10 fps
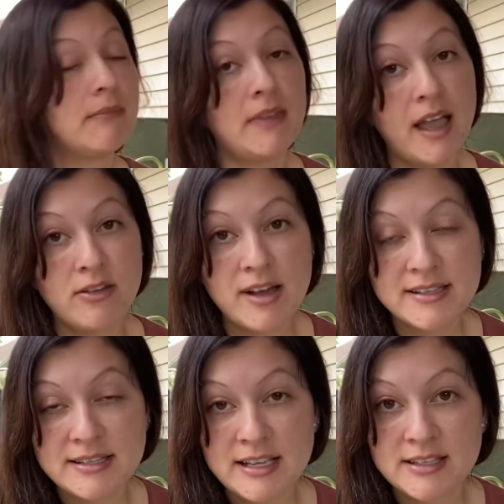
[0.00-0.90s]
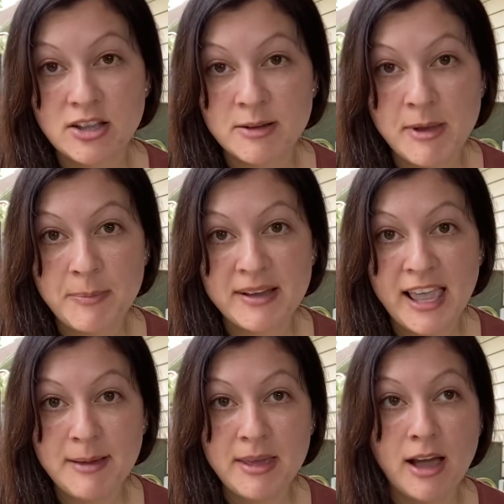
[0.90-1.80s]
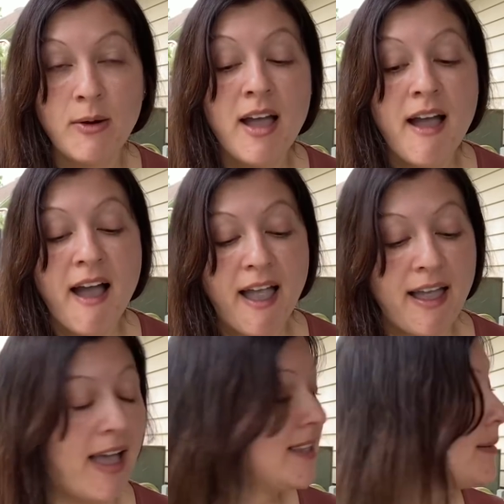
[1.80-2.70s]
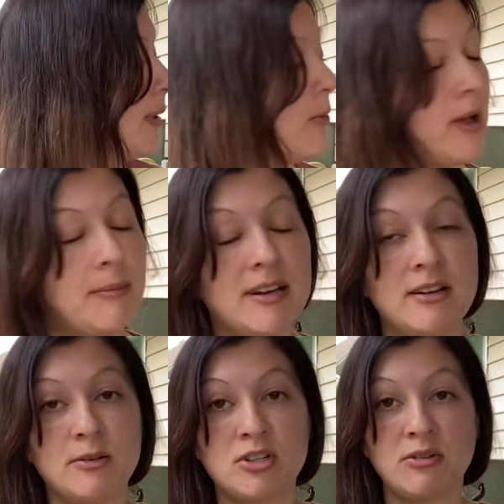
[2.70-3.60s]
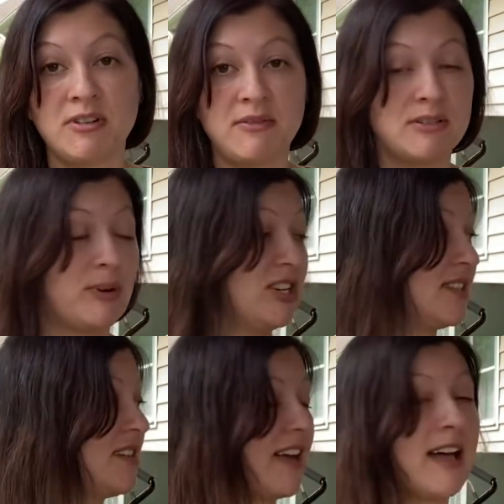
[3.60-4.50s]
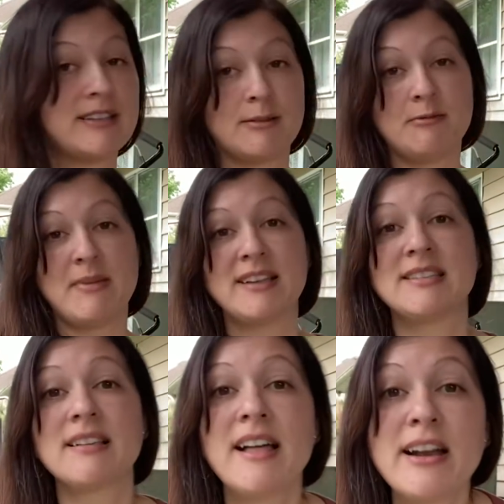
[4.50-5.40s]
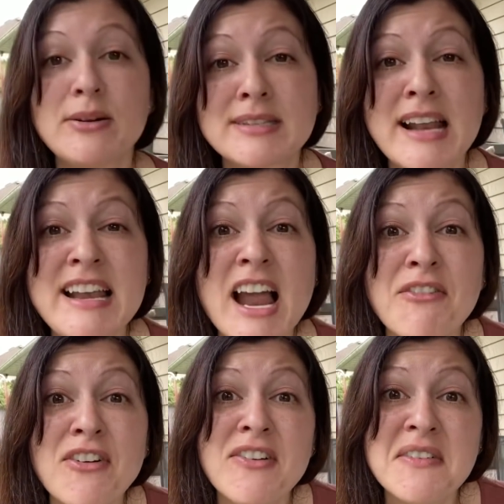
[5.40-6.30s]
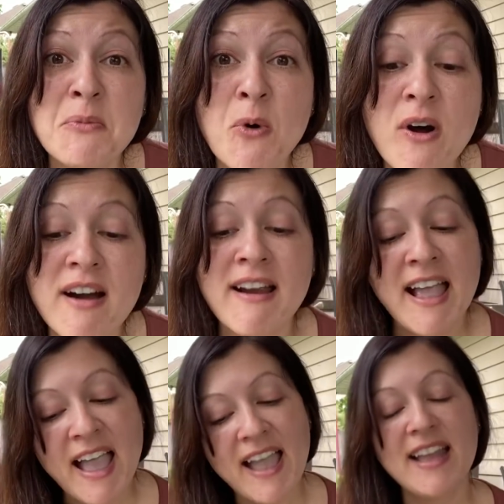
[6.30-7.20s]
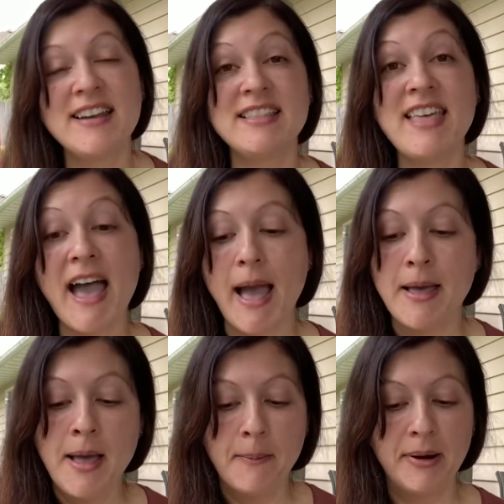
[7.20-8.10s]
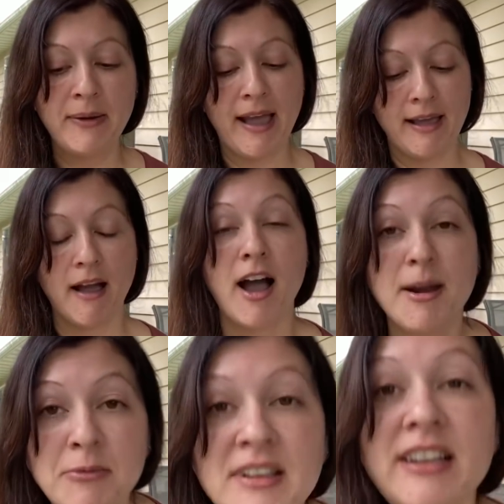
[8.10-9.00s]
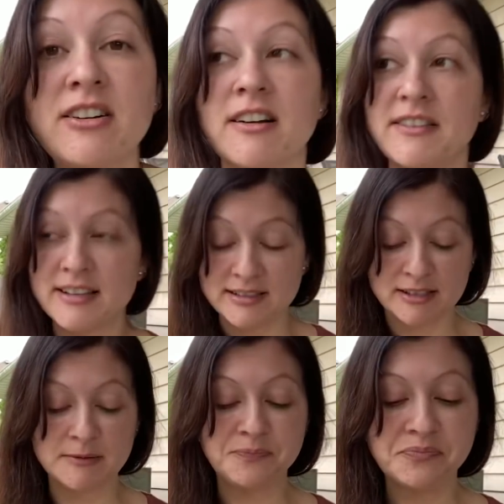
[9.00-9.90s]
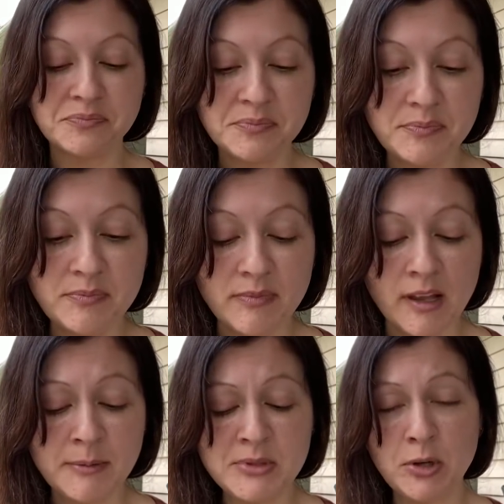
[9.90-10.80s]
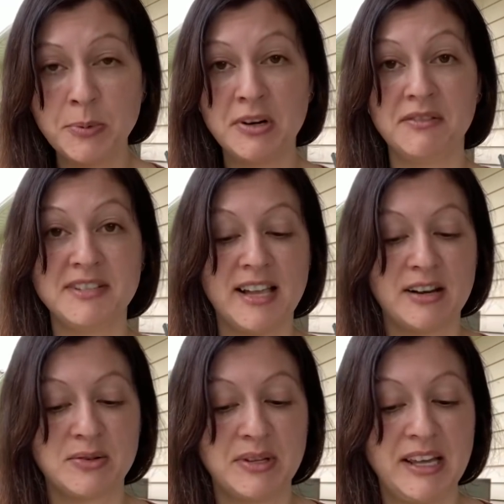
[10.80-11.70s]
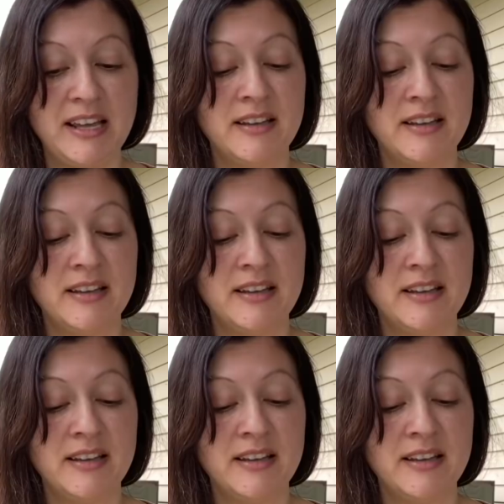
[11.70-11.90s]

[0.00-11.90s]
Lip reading: Yeah, you guys need to look me up on Cameo. And somebody wanted me to do a shoe review, so I just dug out some of my stilettos that I never even wore and did that. But okay, I'm really nervous. I'm super nervous, actually.